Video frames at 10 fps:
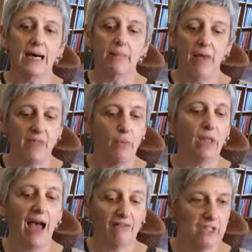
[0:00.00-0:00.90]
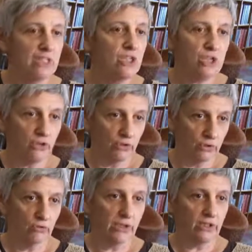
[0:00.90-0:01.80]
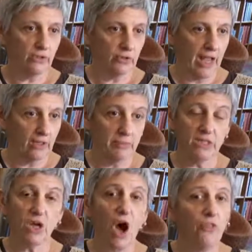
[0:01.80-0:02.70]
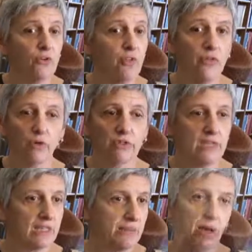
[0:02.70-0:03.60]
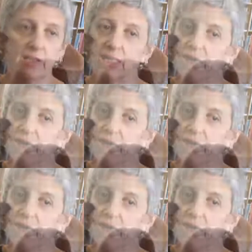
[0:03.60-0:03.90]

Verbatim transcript: um, and they will have additional curricular elements. Other than those six months,